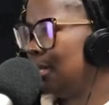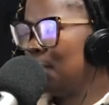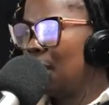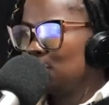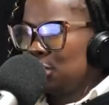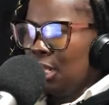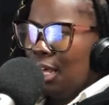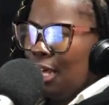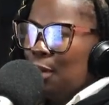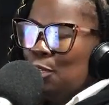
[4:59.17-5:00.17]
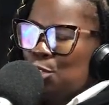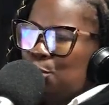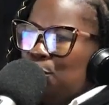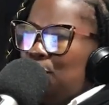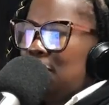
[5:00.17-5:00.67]
about in
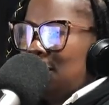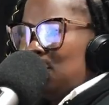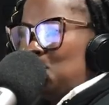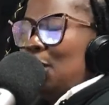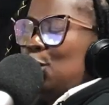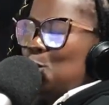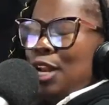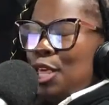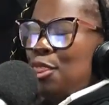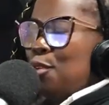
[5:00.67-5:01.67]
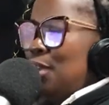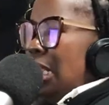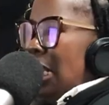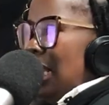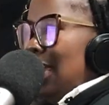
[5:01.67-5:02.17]
terms of this 2023
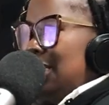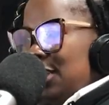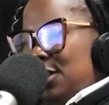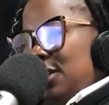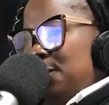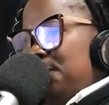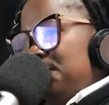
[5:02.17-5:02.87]
edition?